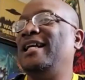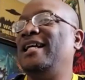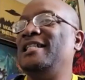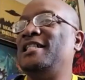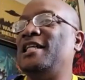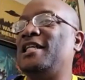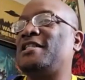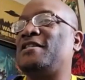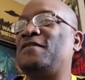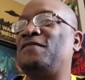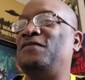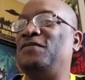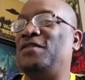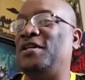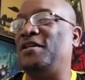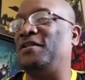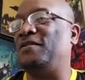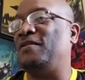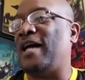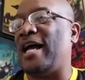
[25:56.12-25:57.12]
just
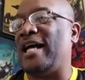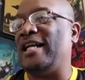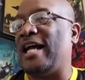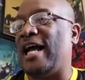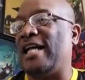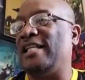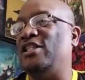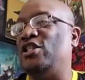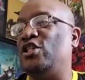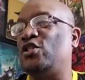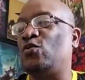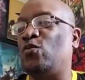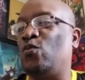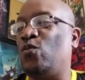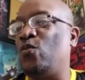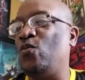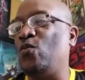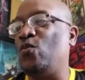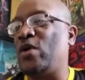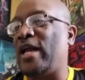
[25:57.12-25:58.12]
I just
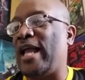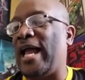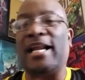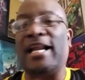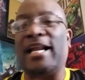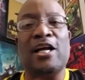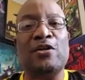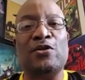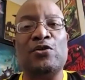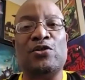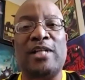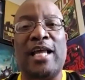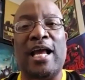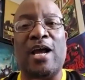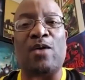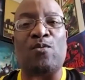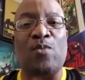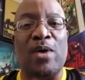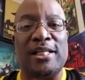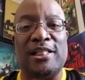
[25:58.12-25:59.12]
can't
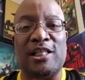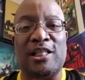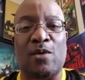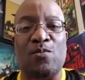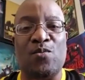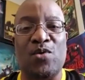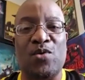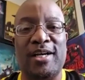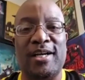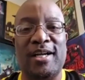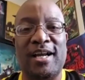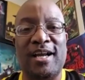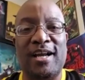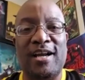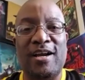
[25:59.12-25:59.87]
understand why someone